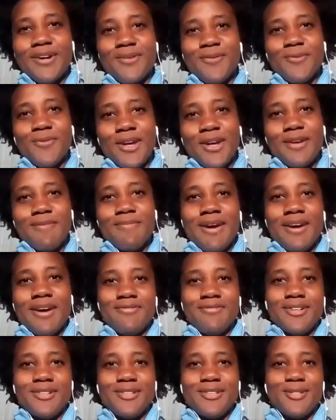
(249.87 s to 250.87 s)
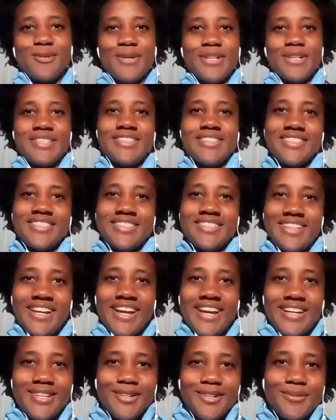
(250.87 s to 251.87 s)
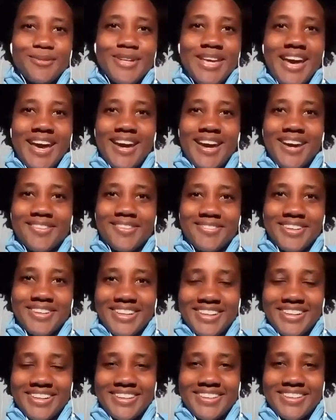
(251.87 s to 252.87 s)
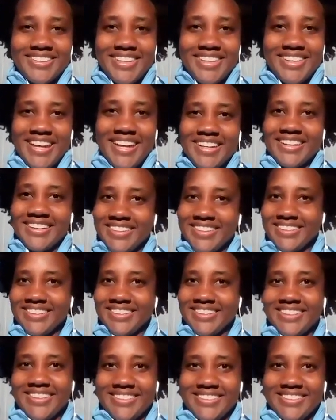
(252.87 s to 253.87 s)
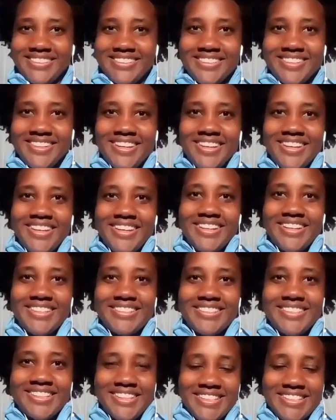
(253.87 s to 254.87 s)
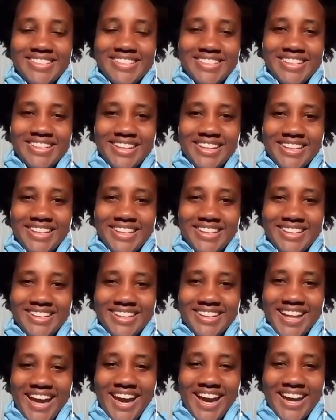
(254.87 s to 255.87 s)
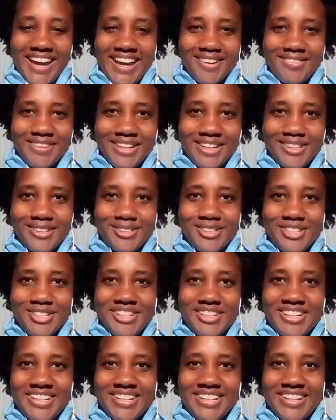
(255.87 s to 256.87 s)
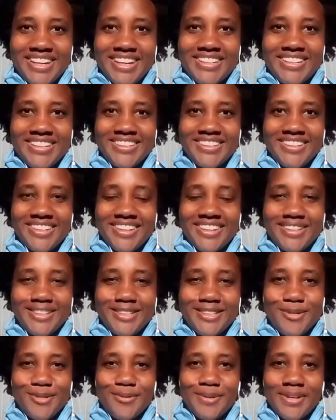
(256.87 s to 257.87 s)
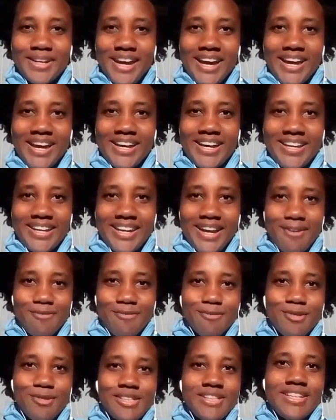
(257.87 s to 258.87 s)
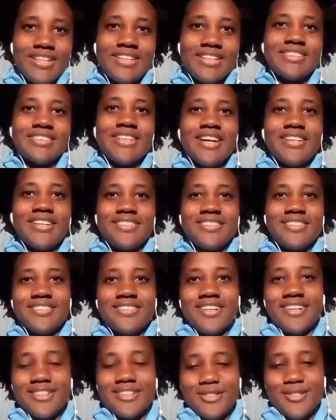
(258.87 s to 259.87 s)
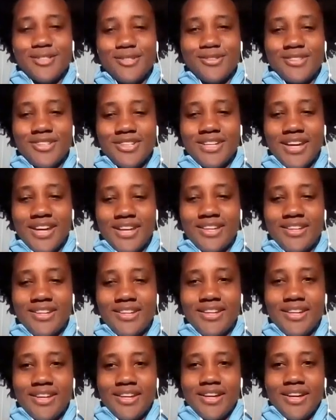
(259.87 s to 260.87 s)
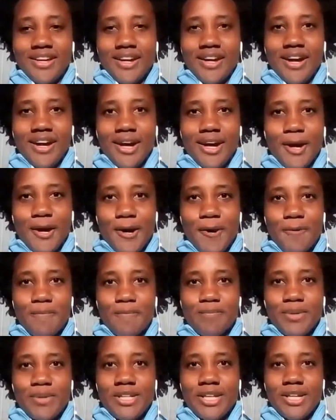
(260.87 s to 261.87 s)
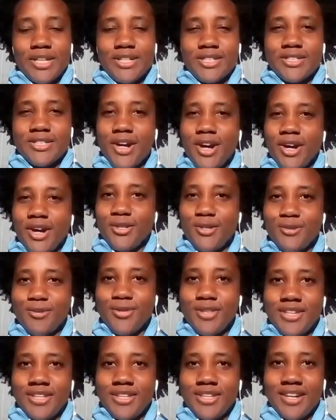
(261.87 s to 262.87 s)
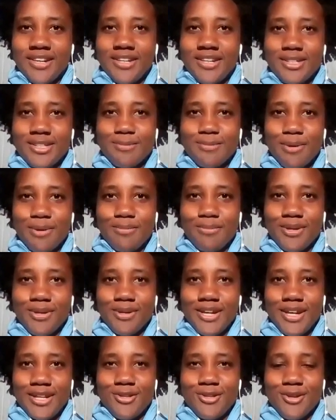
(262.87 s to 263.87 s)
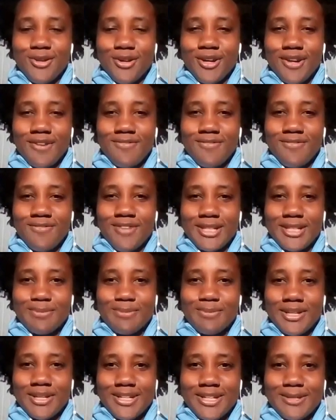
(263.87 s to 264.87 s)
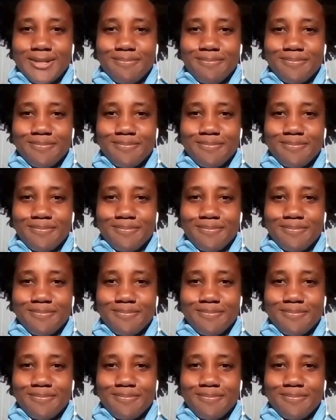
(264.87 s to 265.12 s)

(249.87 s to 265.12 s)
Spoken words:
one of my first questions, and I know we have Danica is listening in live. I know she connected you and I'm really excited to talk to you tonight because are you the youngest member in your investment club?